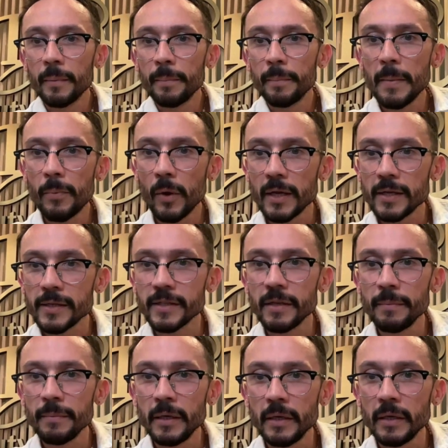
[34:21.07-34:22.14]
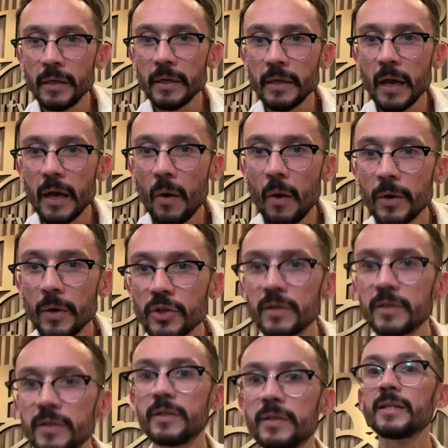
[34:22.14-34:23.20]
People asking me how much
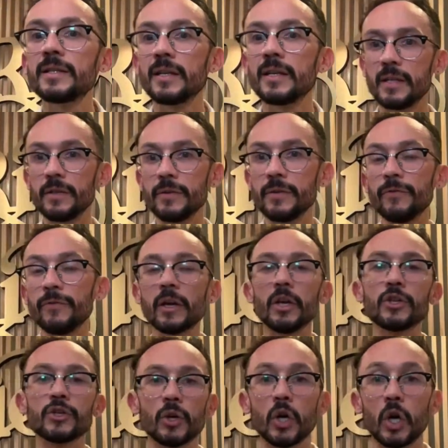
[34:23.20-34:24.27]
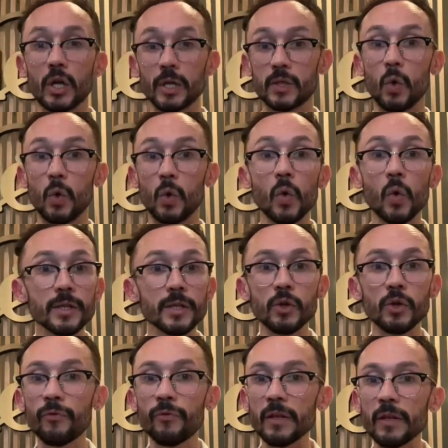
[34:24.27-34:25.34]
does the certification cost. So once you
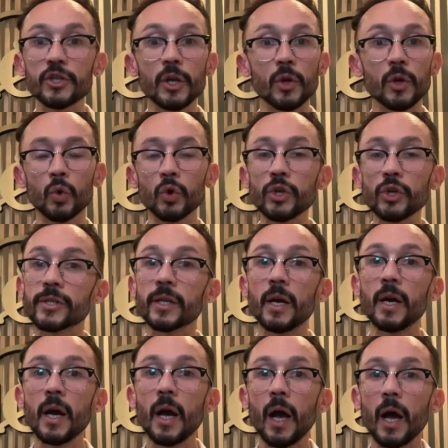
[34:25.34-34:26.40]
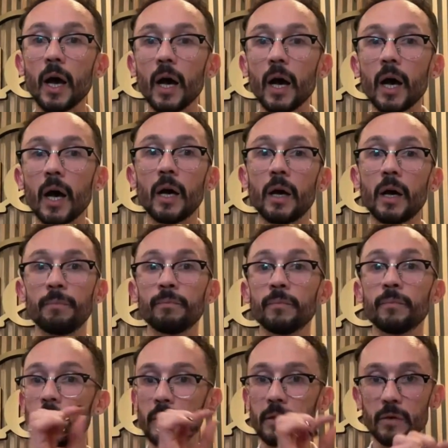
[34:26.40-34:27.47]
finish the course,
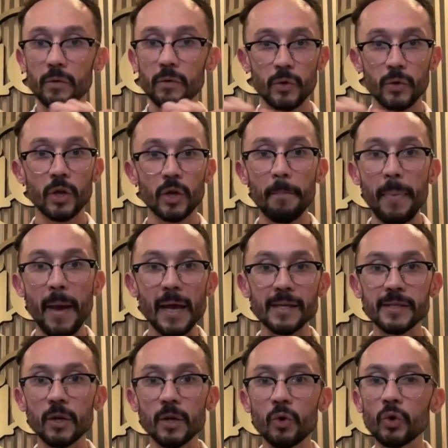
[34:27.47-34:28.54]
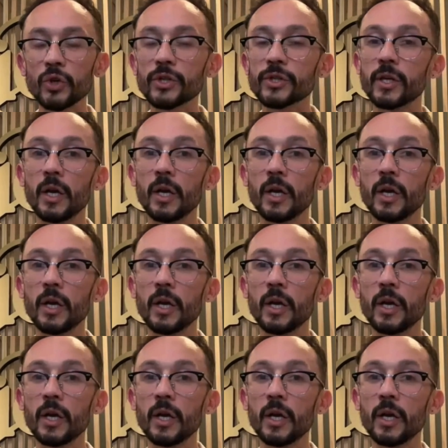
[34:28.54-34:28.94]
you're gonna pass the course,